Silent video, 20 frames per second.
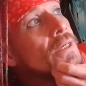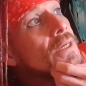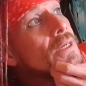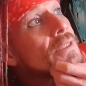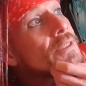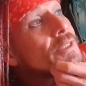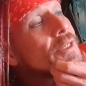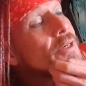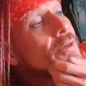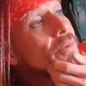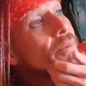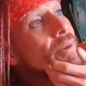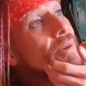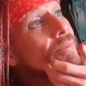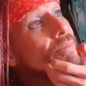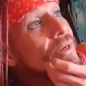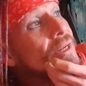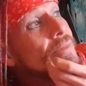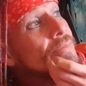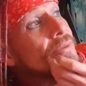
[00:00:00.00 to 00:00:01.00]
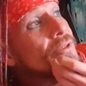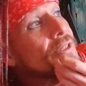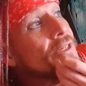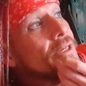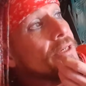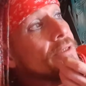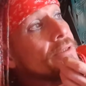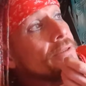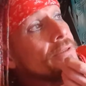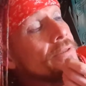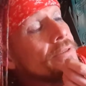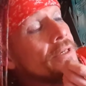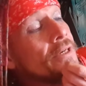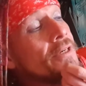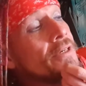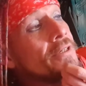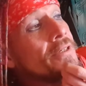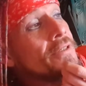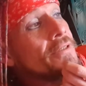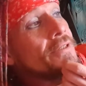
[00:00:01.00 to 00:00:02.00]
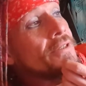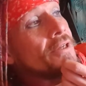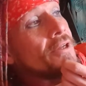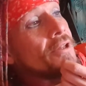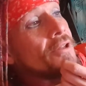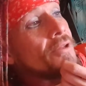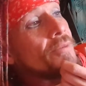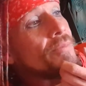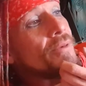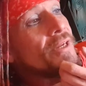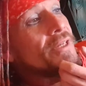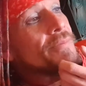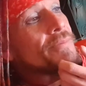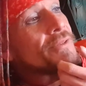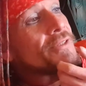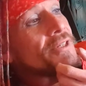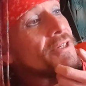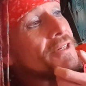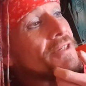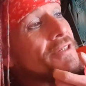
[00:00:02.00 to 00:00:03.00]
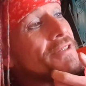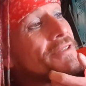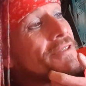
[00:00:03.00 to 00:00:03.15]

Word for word: until I met Bleepity, the the Bleepster.